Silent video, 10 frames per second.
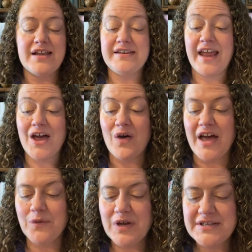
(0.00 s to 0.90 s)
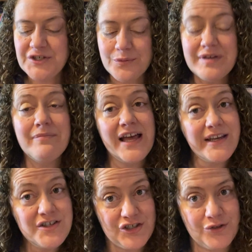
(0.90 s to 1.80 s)
Now, I want to
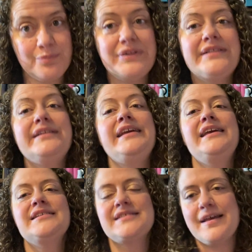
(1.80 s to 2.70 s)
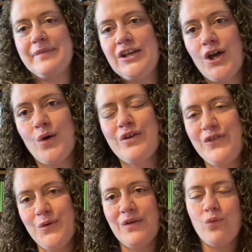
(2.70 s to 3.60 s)
remind you, please let me know if
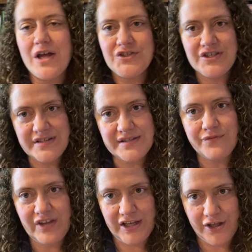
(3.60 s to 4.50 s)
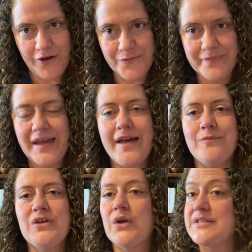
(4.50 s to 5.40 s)
you have watched this video.
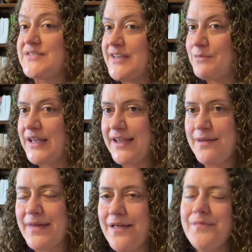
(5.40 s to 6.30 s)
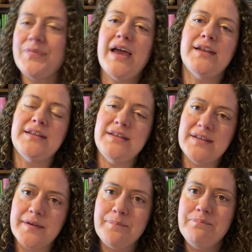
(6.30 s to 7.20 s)
You can send me an email at
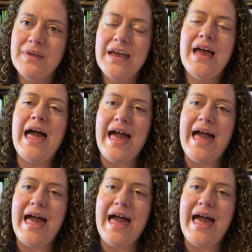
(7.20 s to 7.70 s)
kim@ehumc.org.